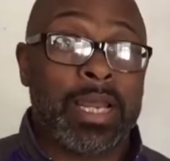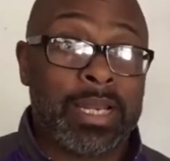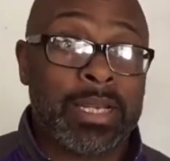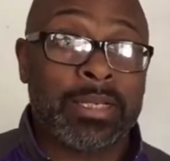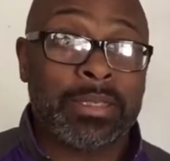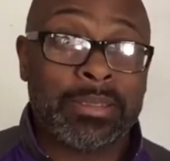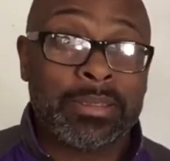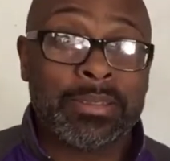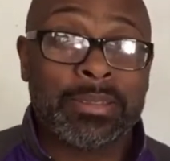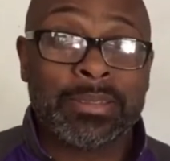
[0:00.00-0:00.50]

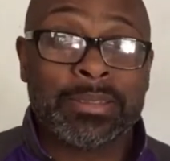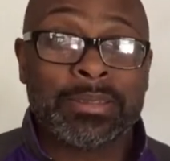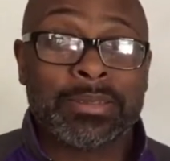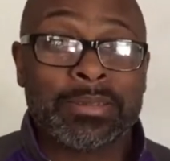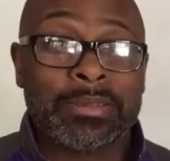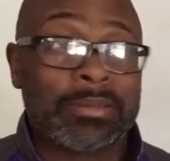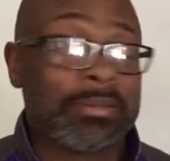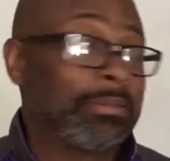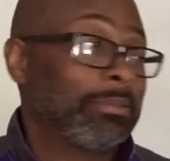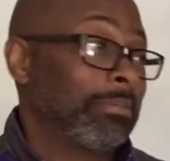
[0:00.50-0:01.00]
of
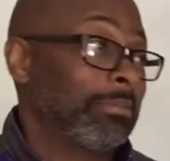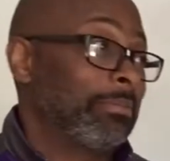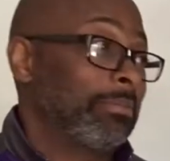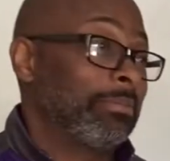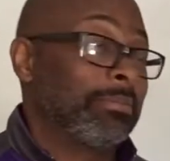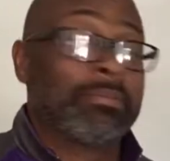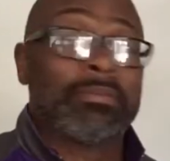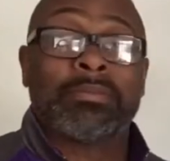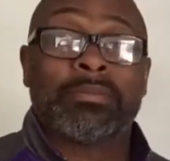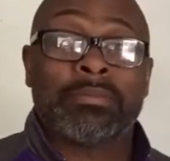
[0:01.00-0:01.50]

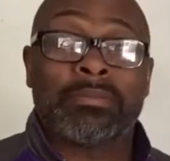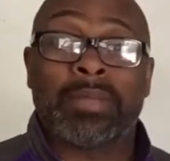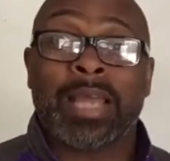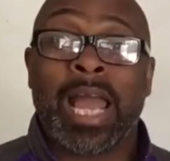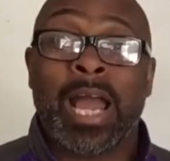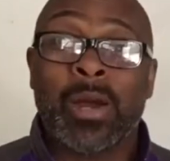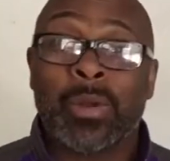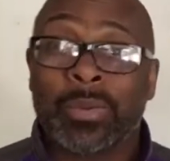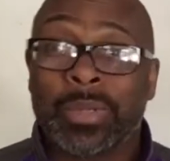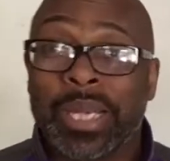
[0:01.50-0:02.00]

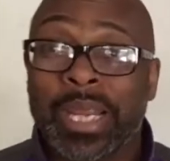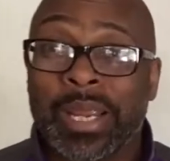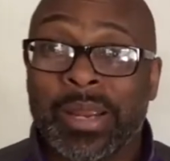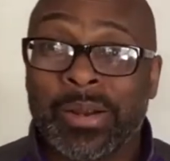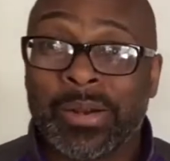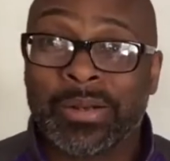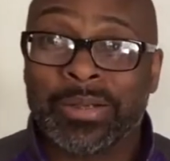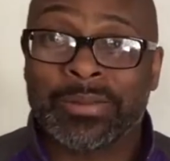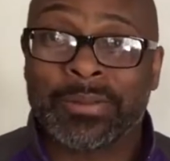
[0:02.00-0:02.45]
out there.